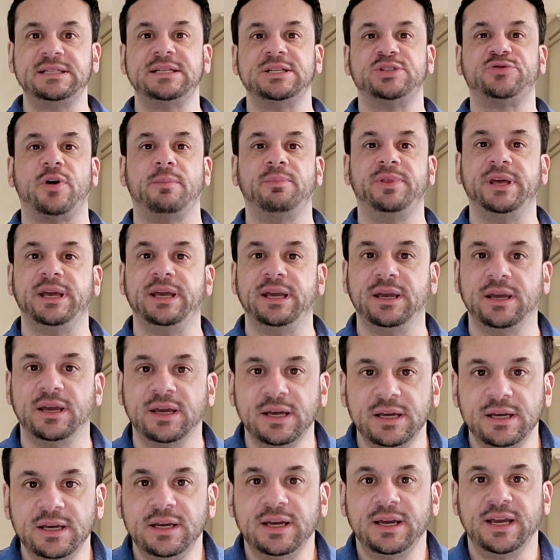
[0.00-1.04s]
It's
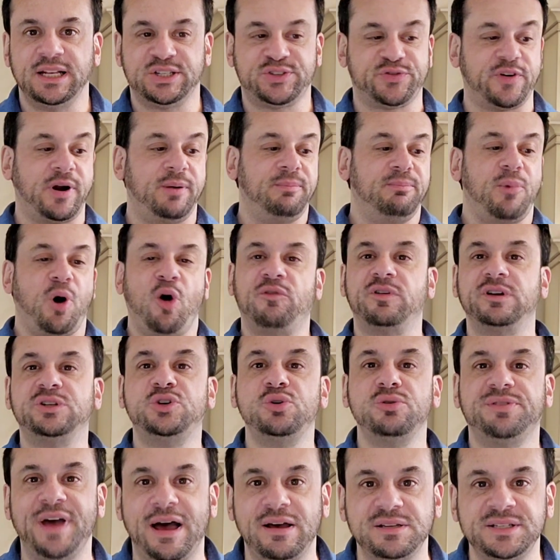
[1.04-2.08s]
from over
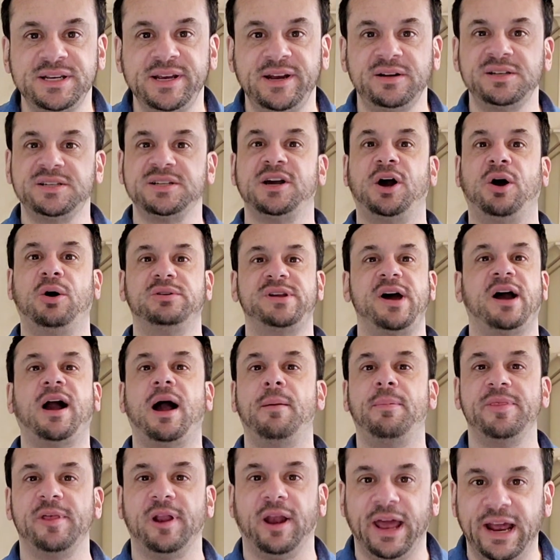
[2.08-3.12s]
2,000 years ago, dug up
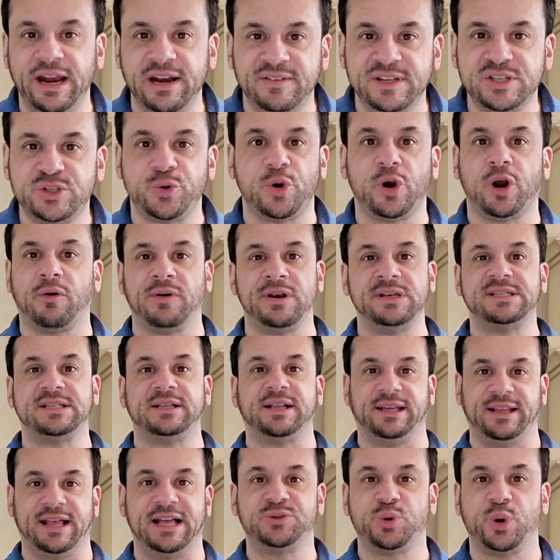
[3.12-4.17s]
in the land of Israel
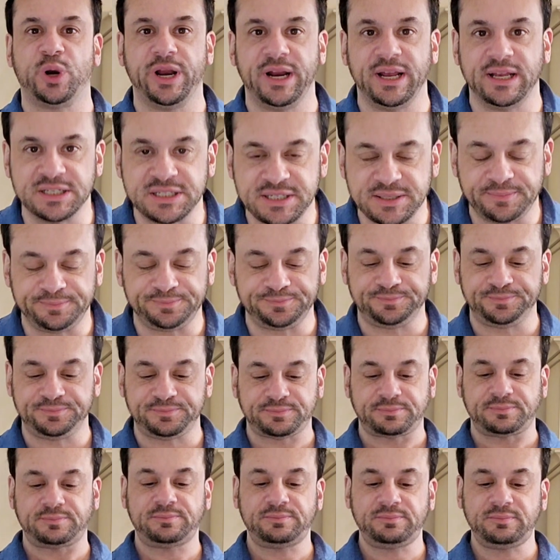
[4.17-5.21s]
recently. That's what it is.
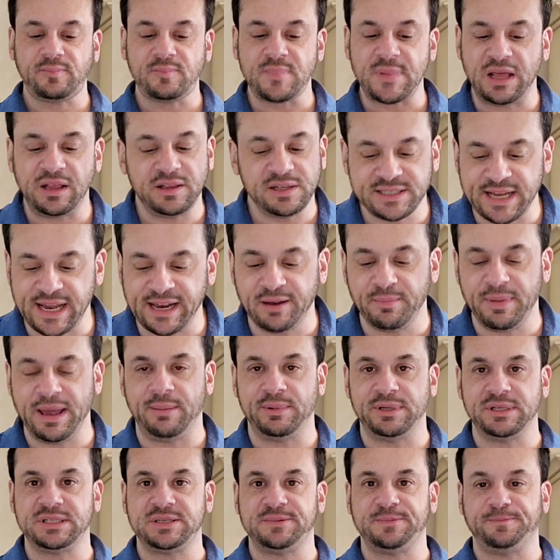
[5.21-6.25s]
The Ten
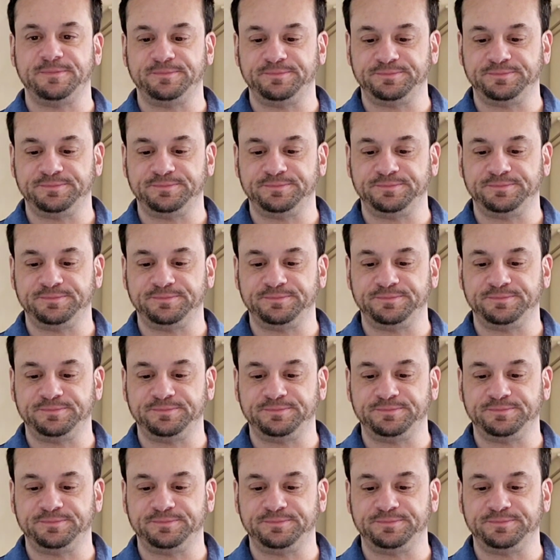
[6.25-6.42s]
Commandments.